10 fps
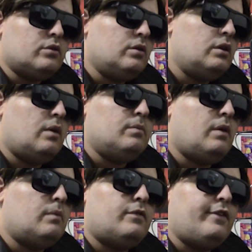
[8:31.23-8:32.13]
I'm
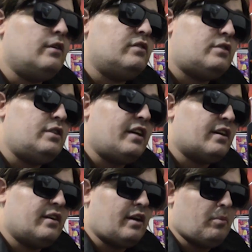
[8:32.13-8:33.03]
feeling sick.
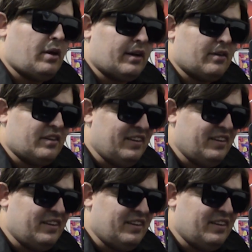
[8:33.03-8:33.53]
And I'm like,